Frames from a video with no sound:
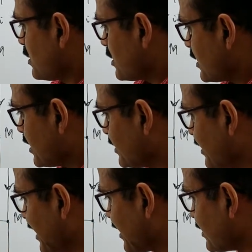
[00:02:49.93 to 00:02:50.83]
and then
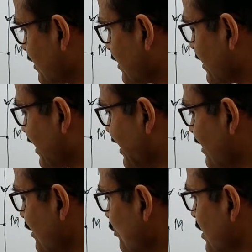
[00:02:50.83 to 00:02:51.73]
at
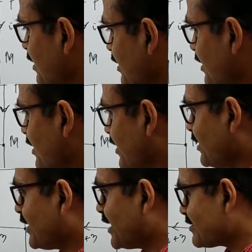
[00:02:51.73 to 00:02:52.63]
N it
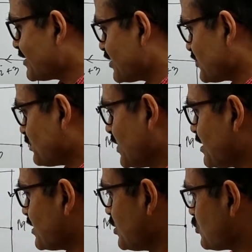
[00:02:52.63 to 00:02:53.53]
gets split
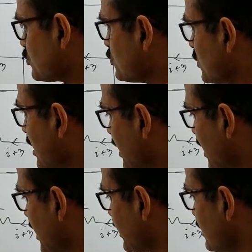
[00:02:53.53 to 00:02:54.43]
into
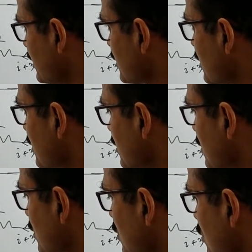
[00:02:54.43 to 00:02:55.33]
I
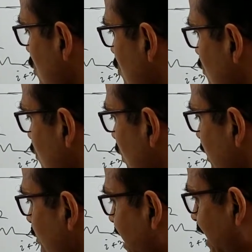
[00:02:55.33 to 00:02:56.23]
flowing
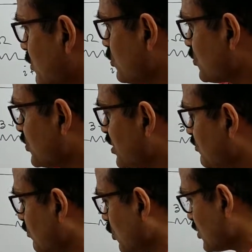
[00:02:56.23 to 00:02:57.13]
back to 6
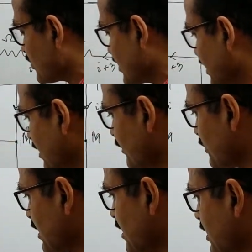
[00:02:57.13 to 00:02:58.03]
volt cell
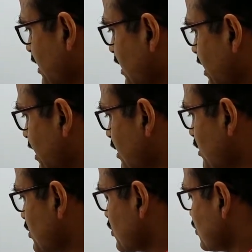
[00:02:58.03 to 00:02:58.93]
and
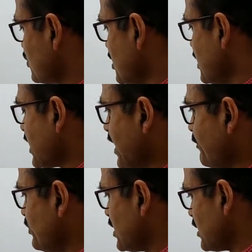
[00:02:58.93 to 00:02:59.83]
3
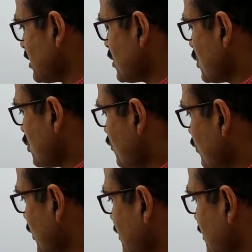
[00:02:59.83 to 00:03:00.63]
ampere flowing